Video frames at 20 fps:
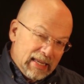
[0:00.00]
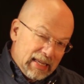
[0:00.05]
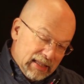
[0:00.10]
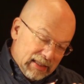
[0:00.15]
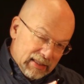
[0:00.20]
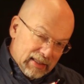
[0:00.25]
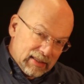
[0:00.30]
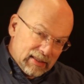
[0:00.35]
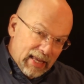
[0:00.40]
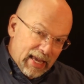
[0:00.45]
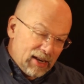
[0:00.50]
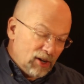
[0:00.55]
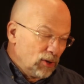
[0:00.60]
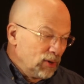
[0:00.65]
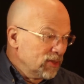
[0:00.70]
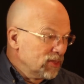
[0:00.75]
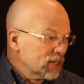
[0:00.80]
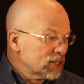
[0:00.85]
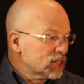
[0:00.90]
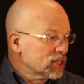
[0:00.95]
later
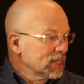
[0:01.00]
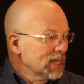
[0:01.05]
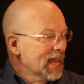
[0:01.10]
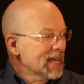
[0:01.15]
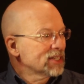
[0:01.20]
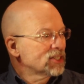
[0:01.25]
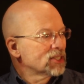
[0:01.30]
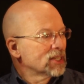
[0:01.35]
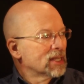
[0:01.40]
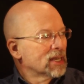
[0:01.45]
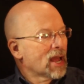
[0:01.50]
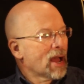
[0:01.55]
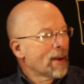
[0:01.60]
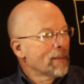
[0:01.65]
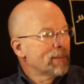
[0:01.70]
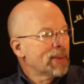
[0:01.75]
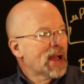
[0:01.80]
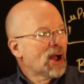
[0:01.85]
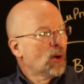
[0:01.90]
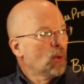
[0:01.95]
in this lesson
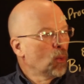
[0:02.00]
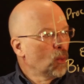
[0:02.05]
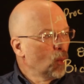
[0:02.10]
about